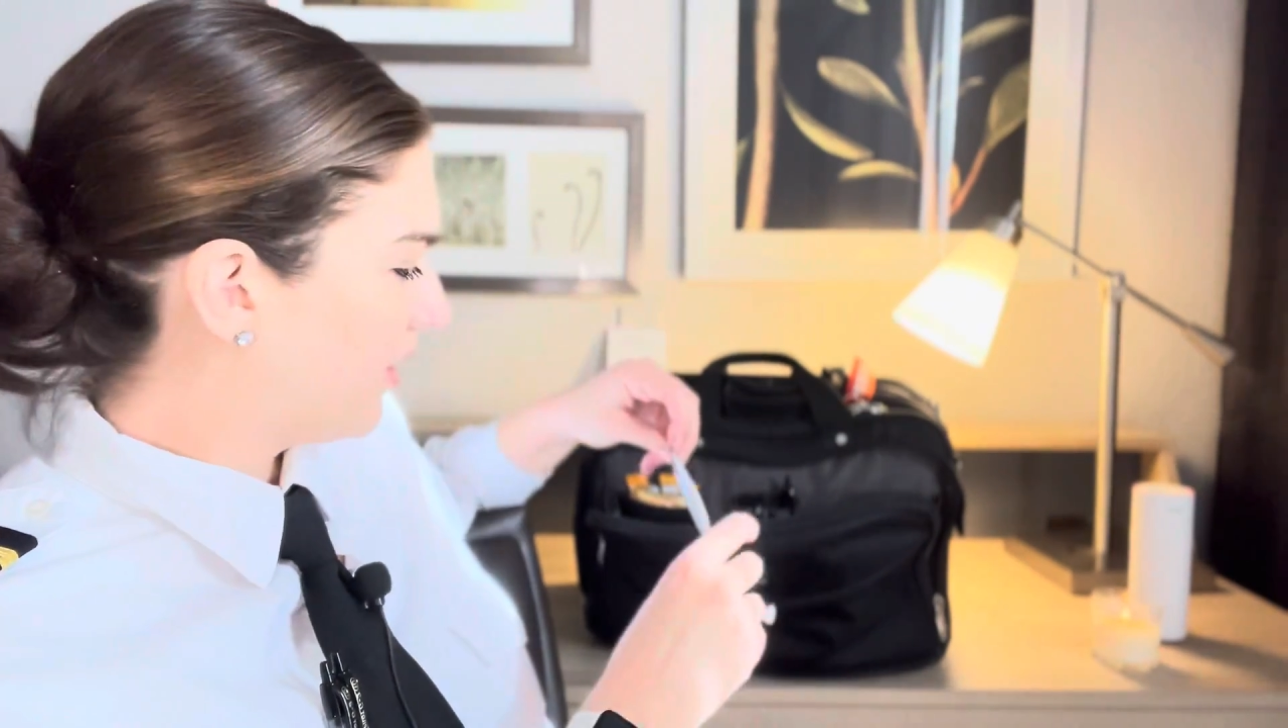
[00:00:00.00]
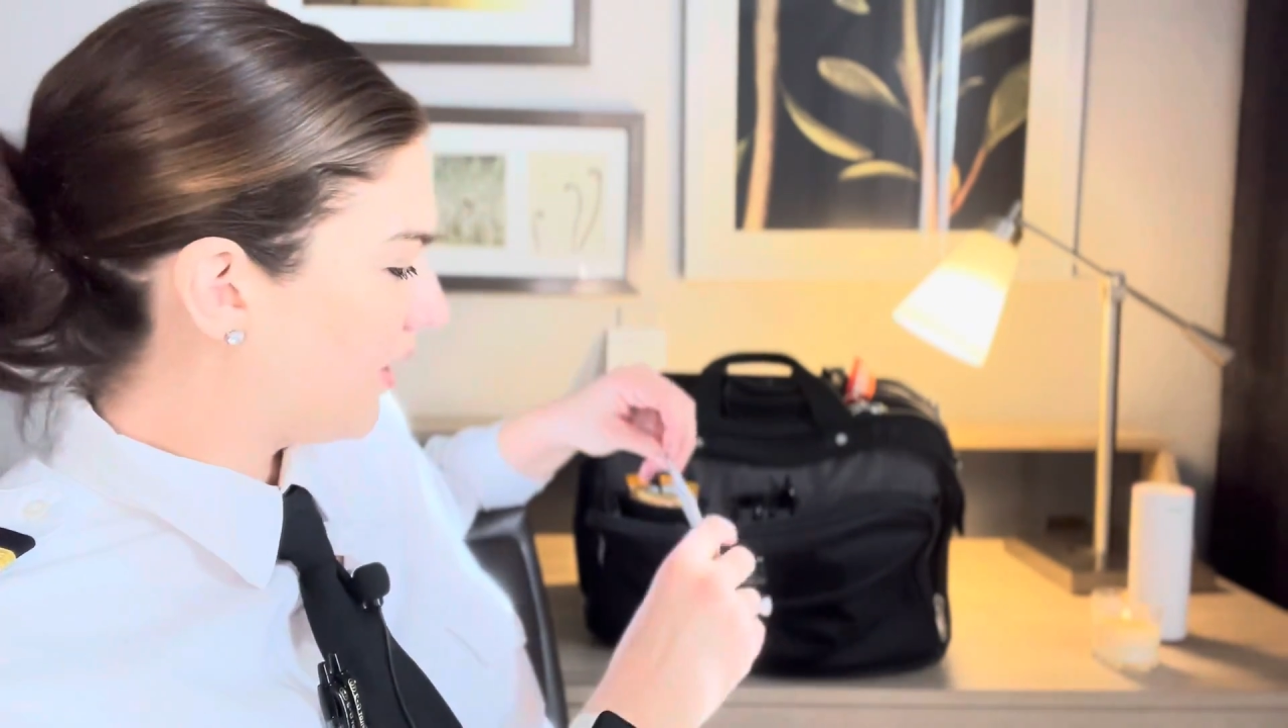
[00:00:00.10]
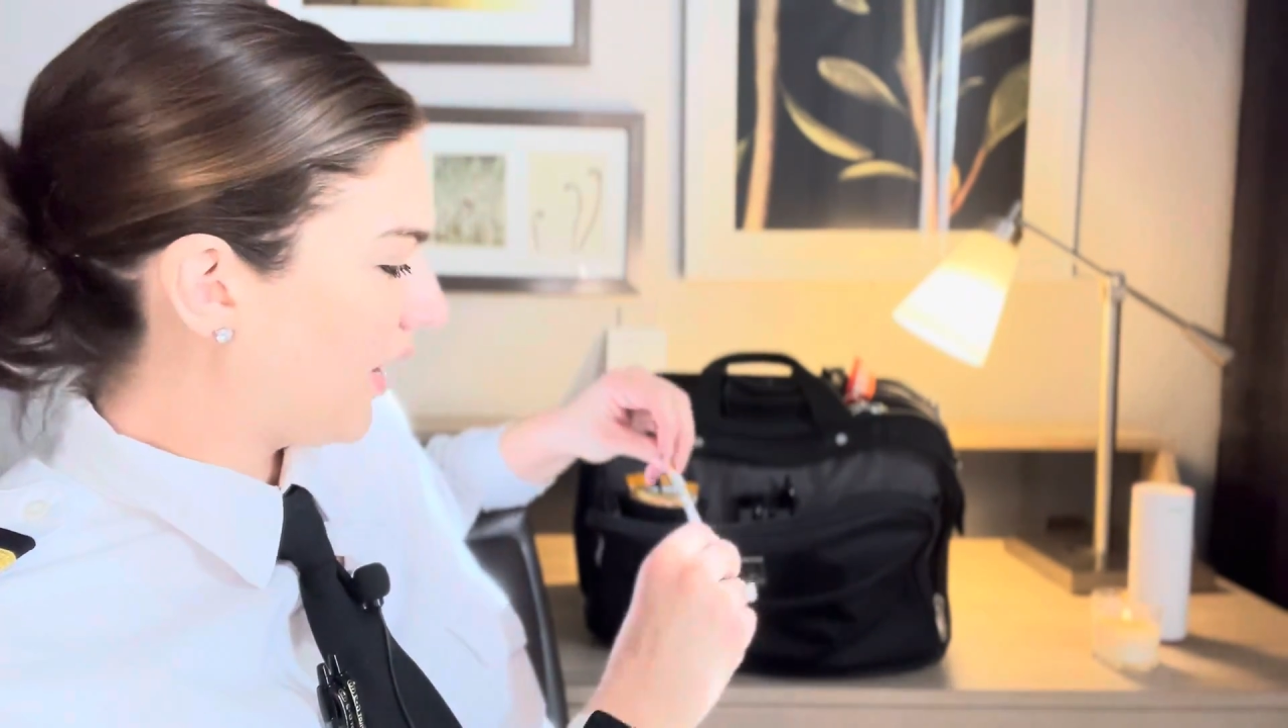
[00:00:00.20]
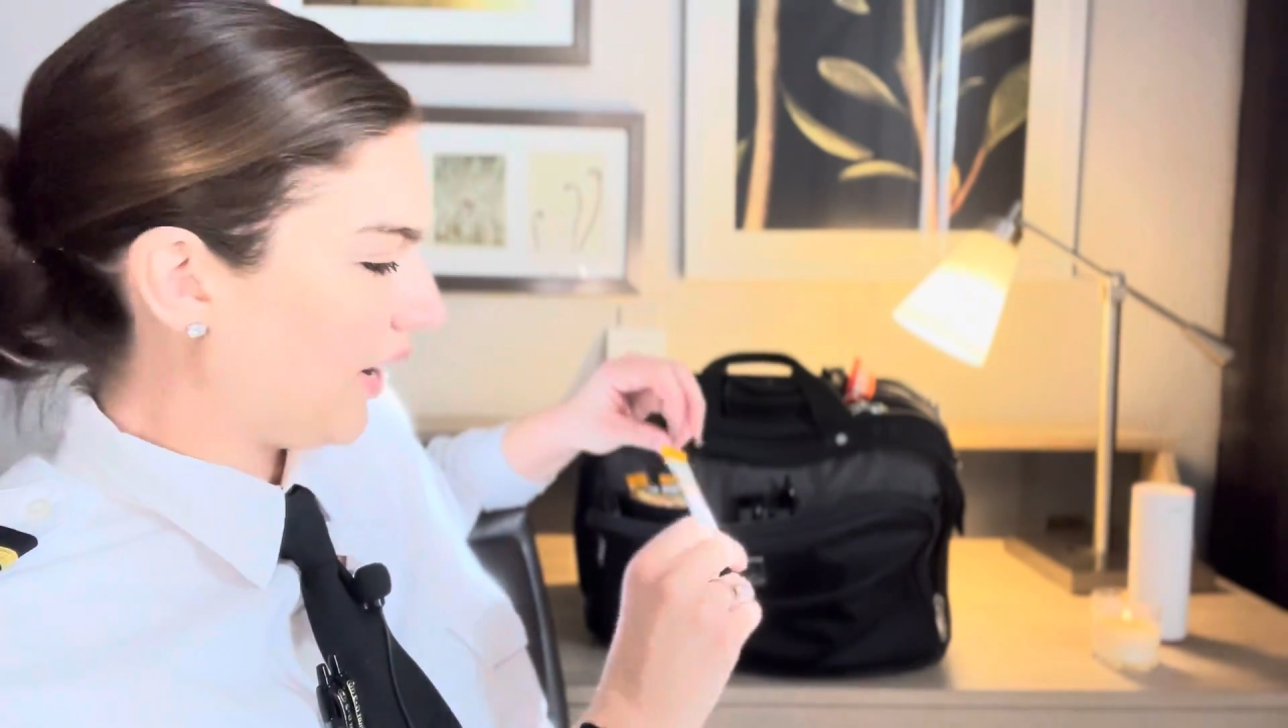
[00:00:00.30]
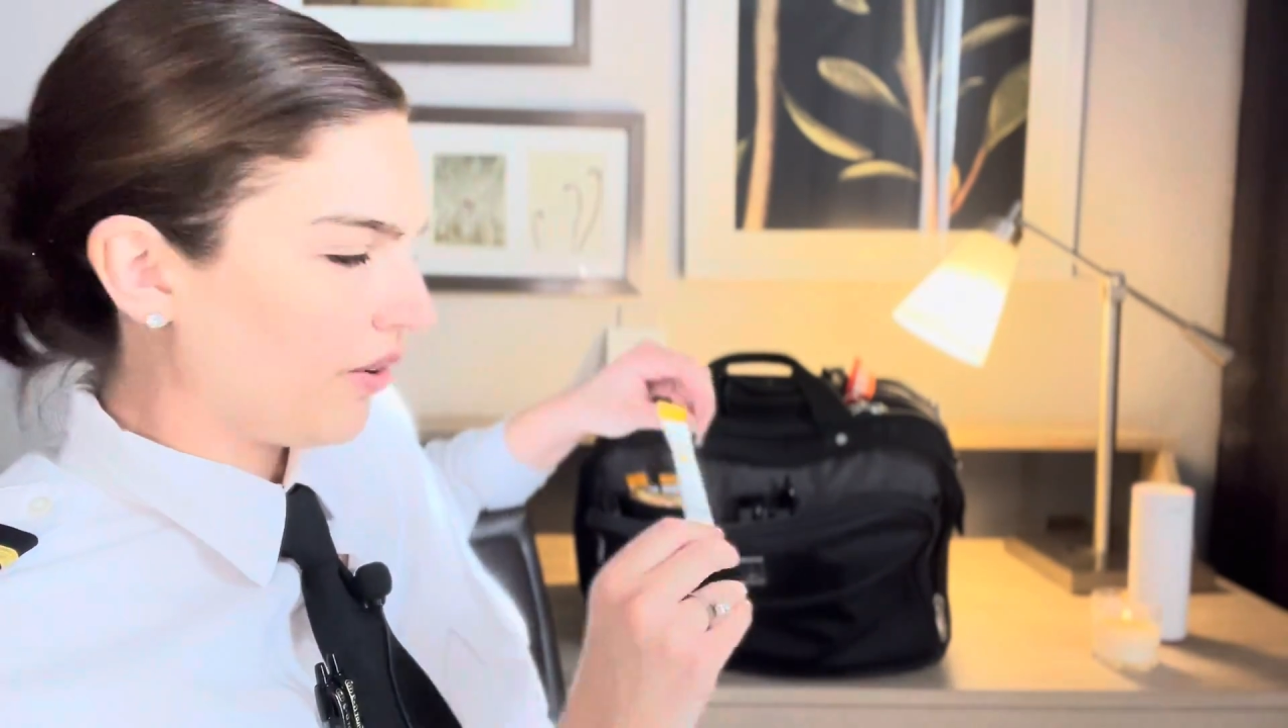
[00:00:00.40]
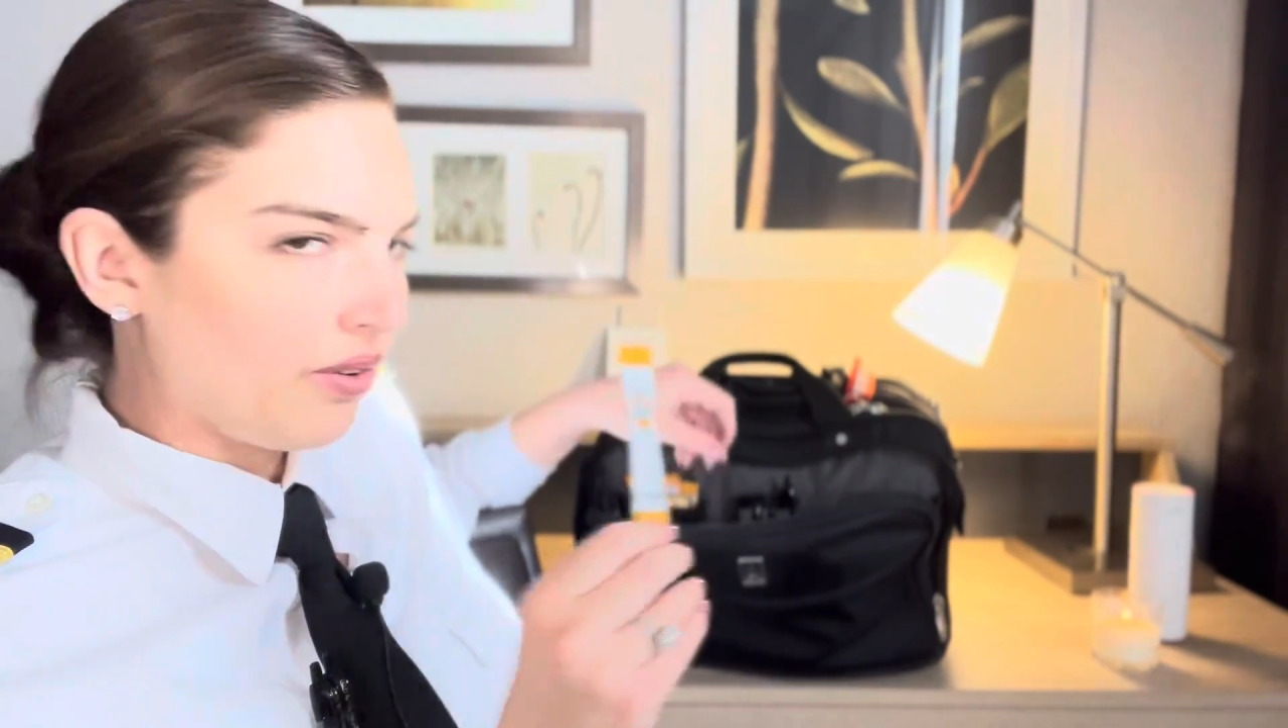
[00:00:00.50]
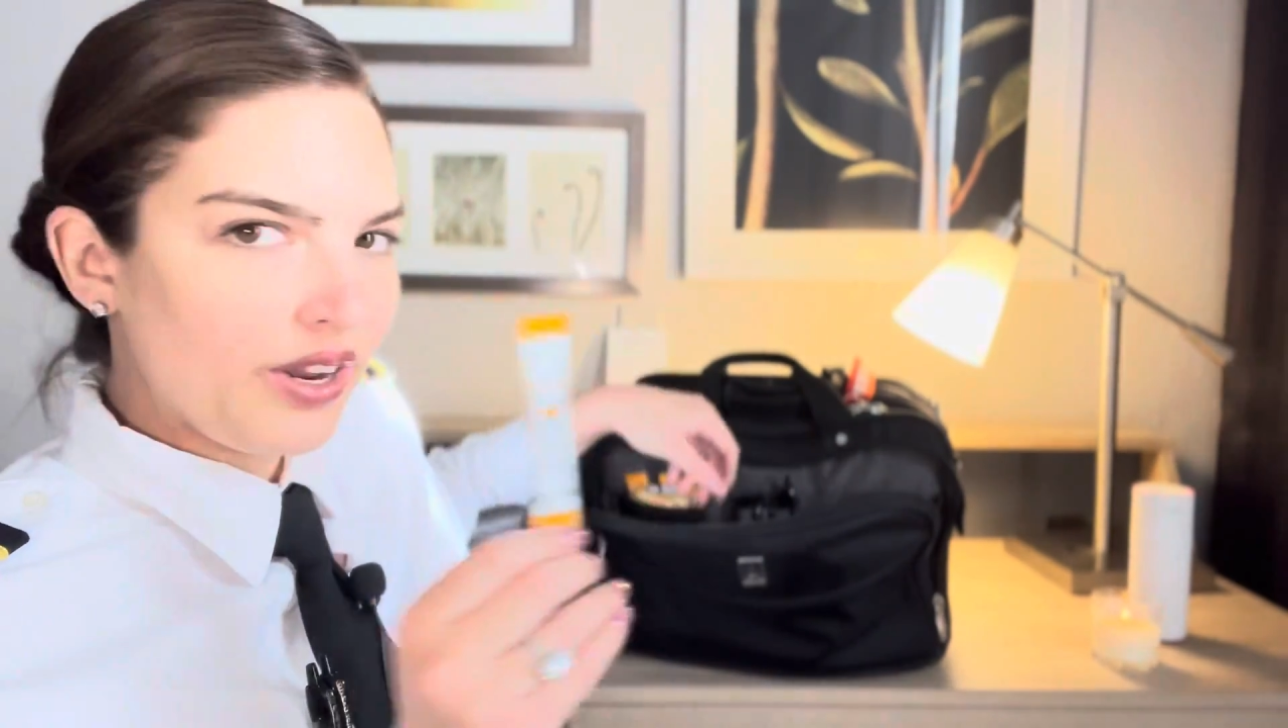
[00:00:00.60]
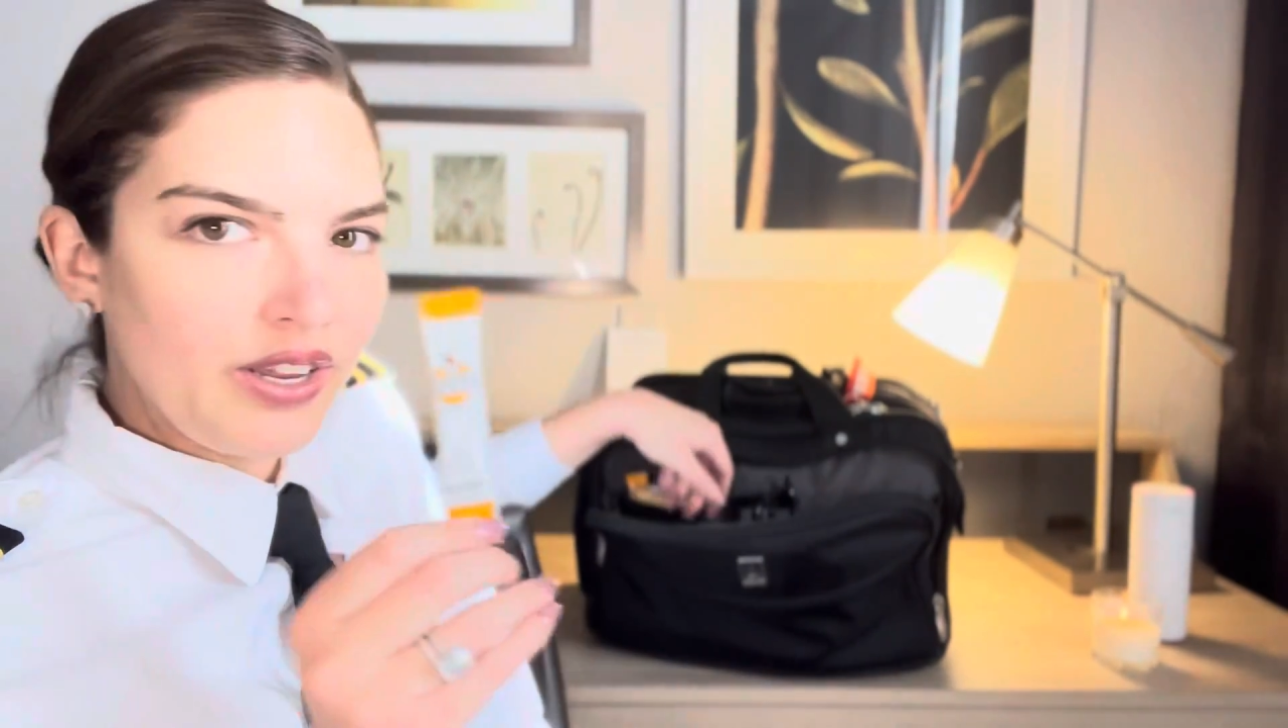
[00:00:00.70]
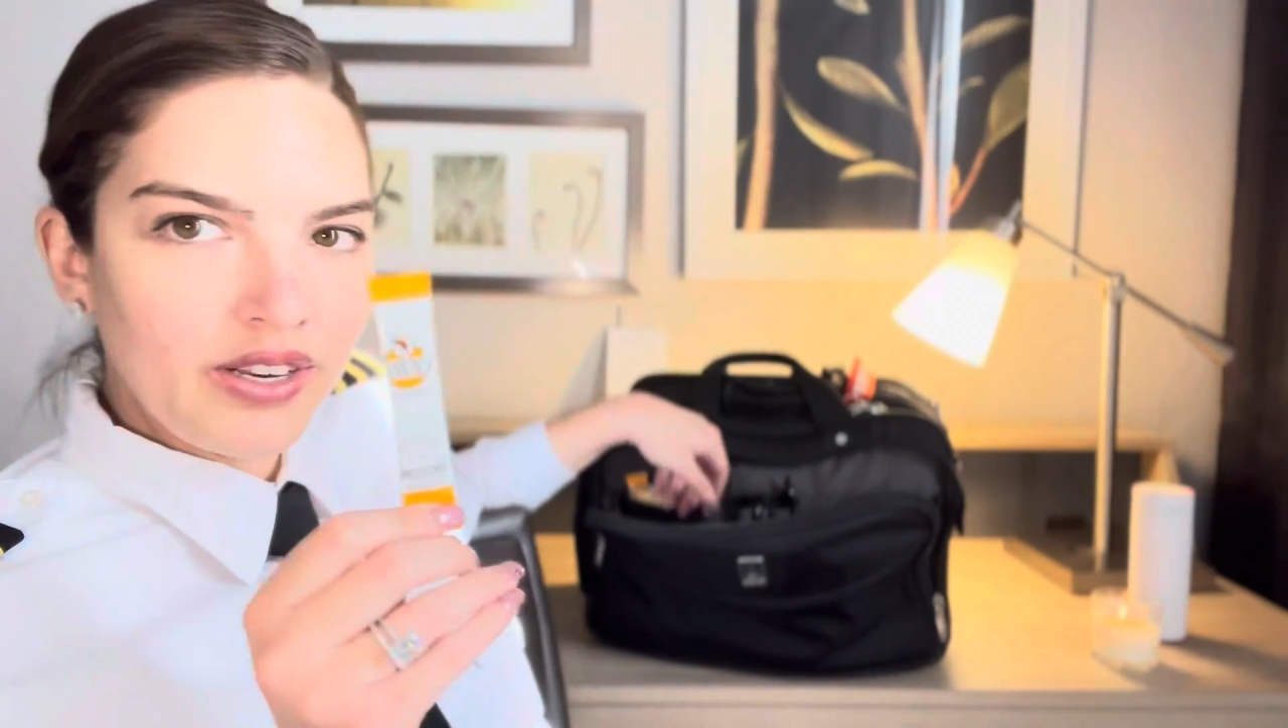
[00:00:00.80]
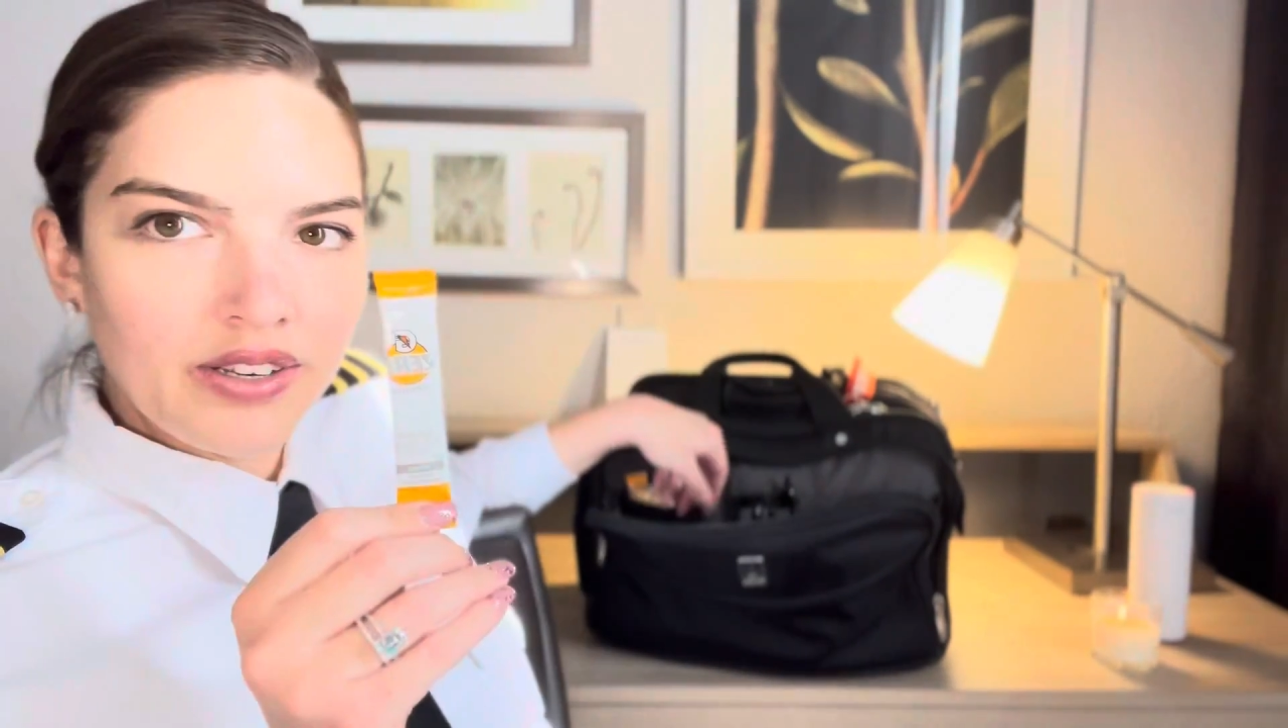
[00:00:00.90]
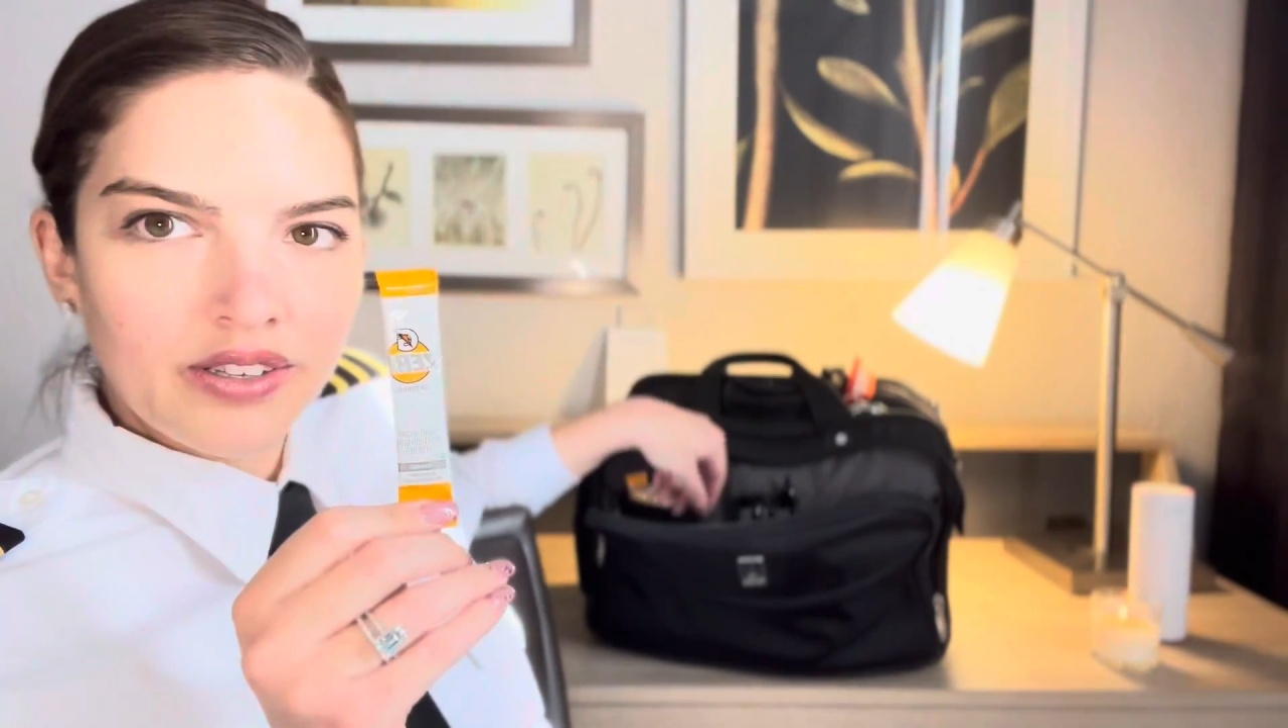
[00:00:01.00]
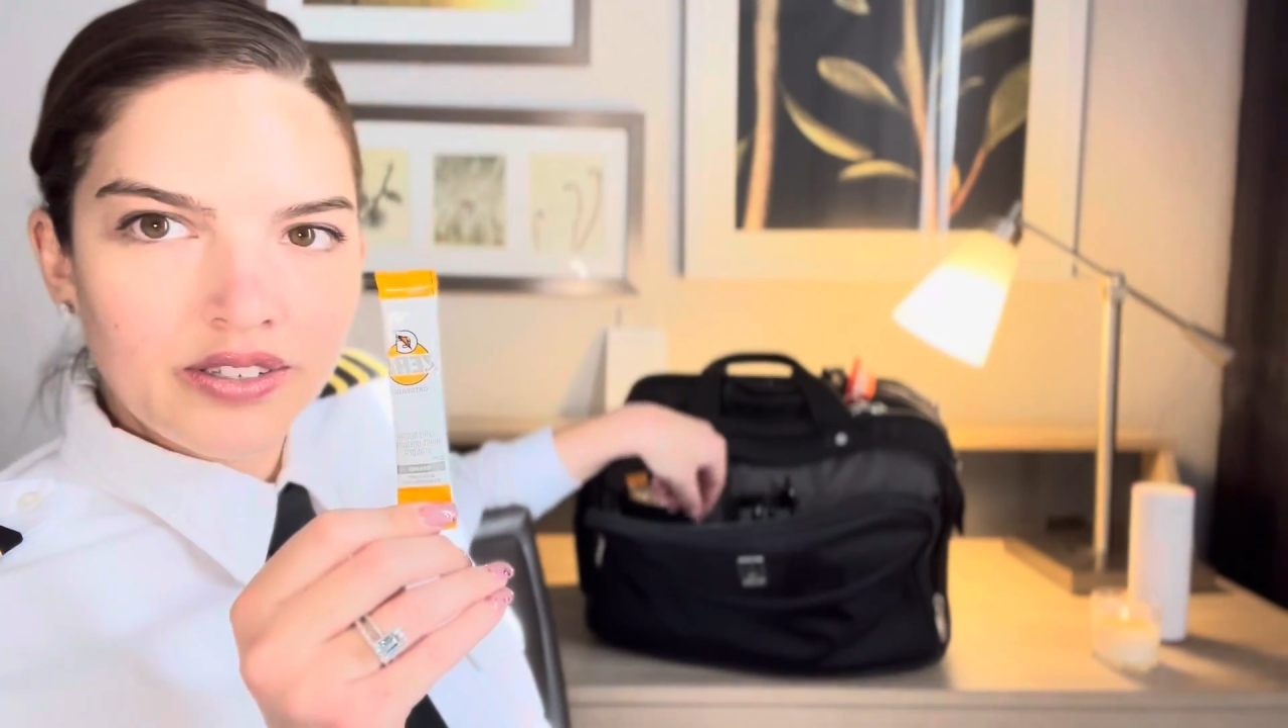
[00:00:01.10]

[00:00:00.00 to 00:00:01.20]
Gatorade,